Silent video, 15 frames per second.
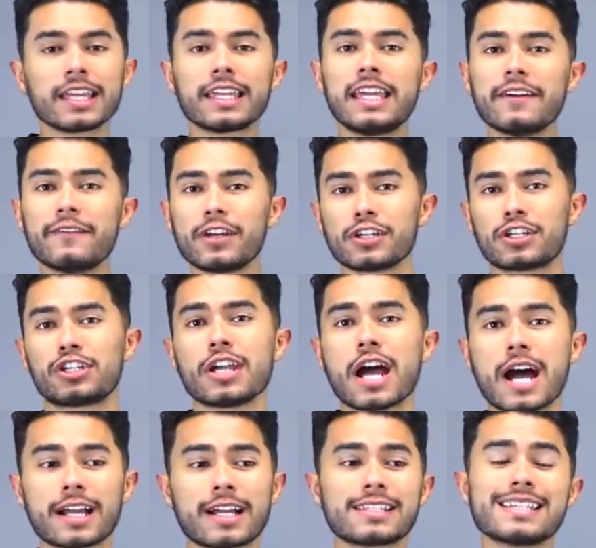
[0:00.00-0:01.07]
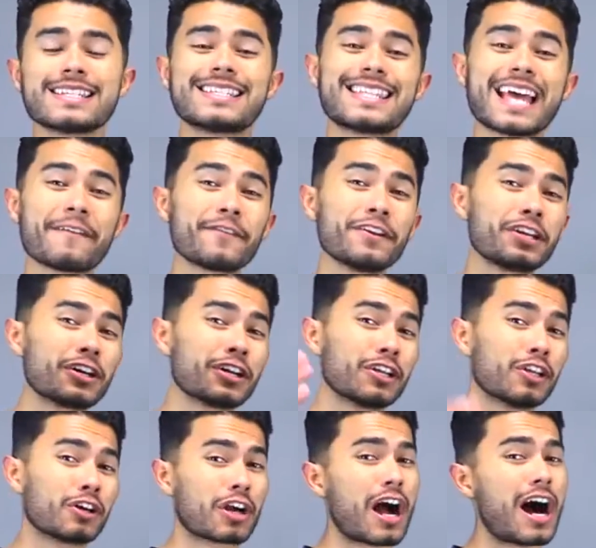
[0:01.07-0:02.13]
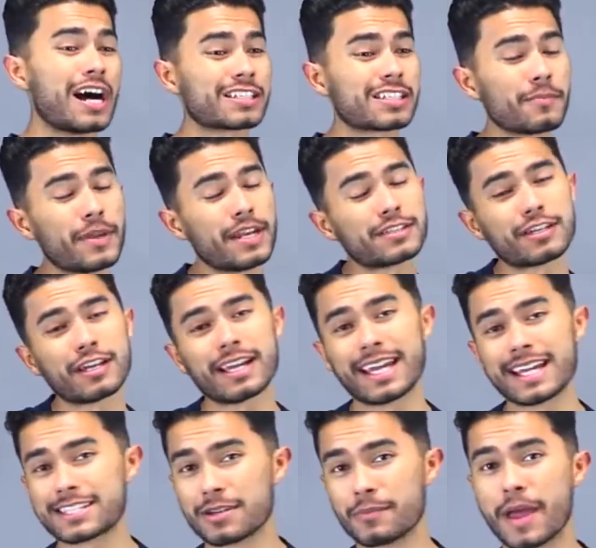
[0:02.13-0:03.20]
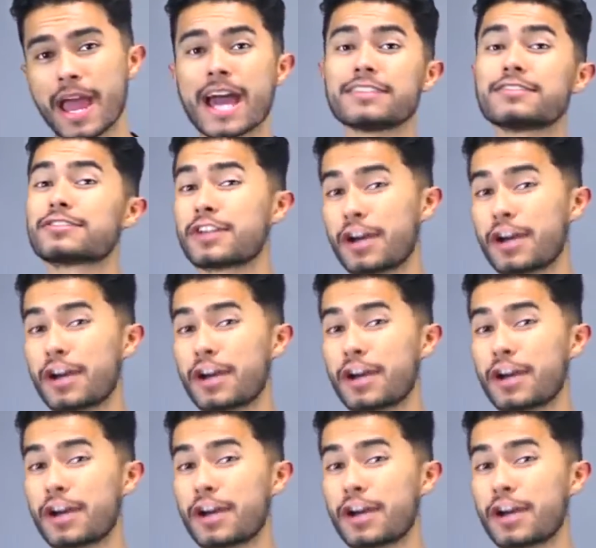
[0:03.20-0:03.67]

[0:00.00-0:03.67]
give it a shot because it's definitely gonna look awesome and it's gonna get some heads